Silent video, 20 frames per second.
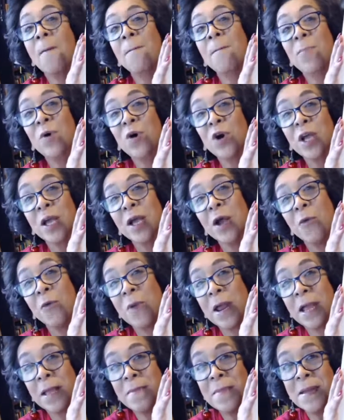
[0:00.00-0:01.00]
book
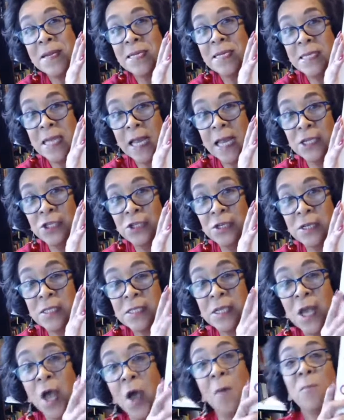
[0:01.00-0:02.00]

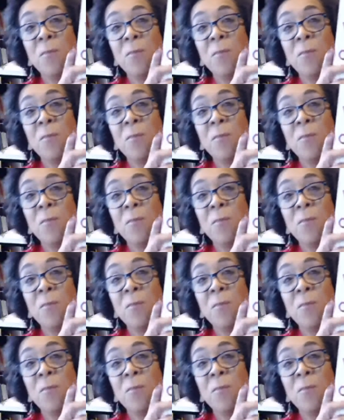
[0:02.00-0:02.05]
recommendations.